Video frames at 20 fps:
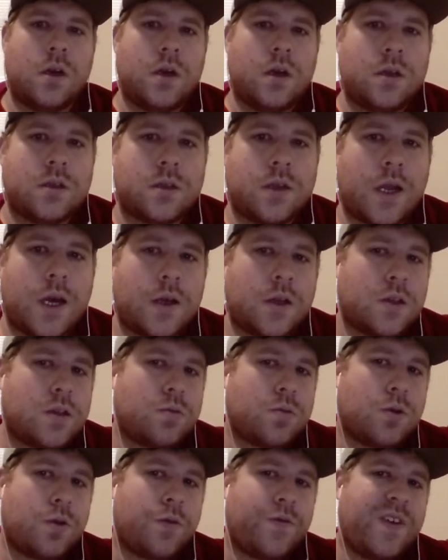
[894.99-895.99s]
It's an Alice
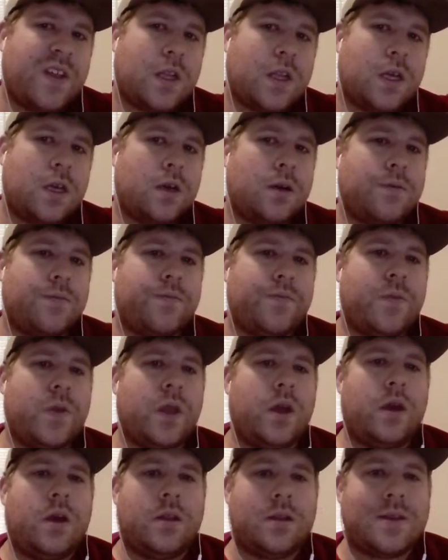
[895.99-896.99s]
Blue Filly.
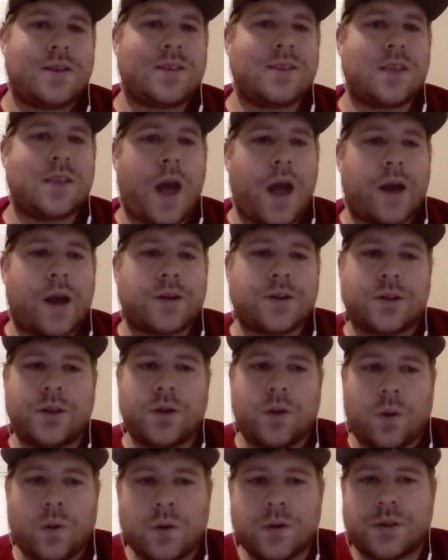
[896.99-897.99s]
This is actually the
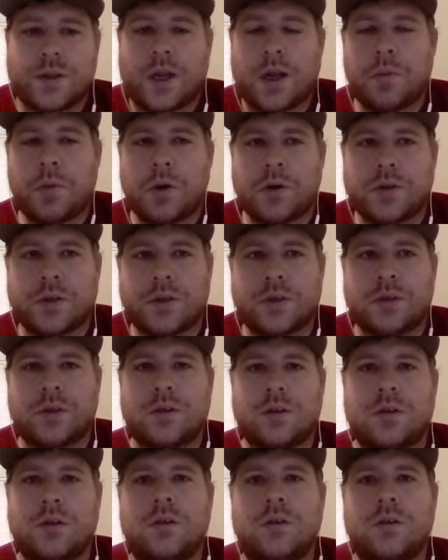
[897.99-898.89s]
horse that I purchased.